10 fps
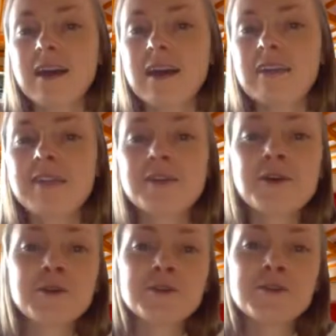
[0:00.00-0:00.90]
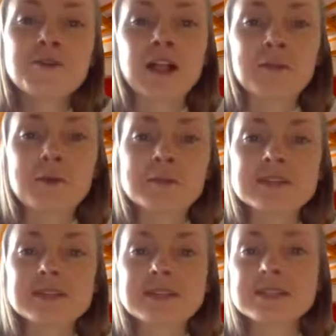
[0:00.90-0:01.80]
And then you go to the value
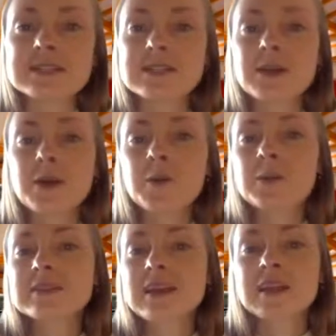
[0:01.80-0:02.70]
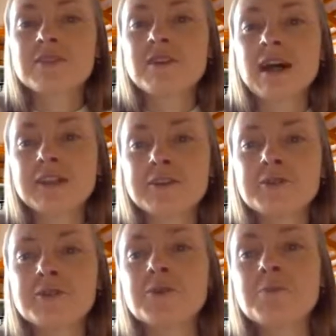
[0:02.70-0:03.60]
propositions. What kind of value
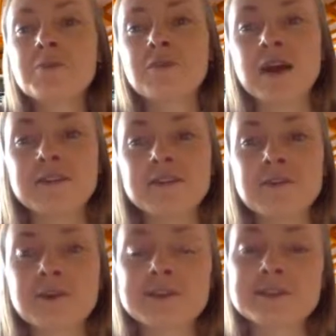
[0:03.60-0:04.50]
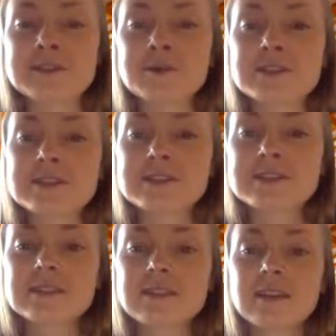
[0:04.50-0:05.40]
do you provide to your
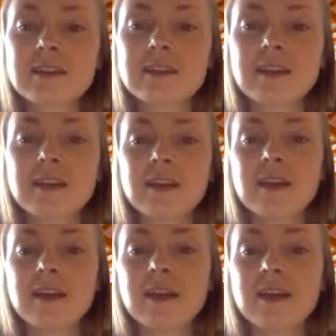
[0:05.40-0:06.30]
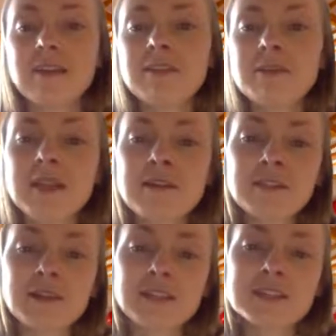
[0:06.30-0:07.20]
customers? Then you can have a
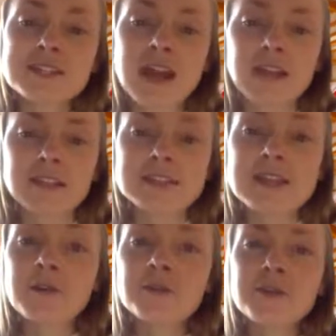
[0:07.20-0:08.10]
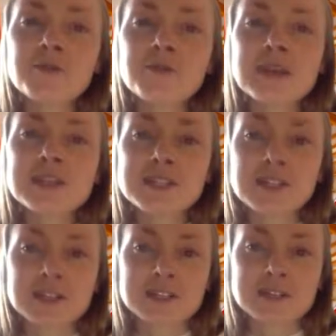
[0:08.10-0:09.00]
look at the channels. How do you reach
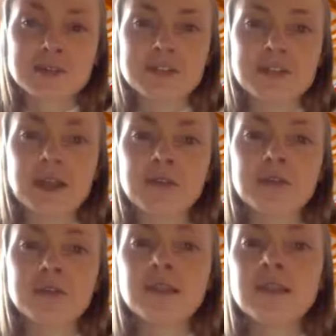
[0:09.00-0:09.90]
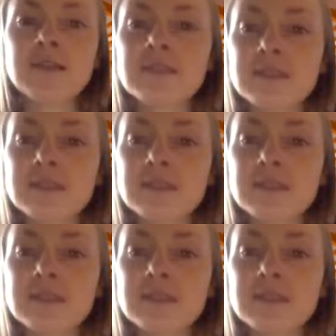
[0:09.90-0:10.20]
your customers and how do you deliver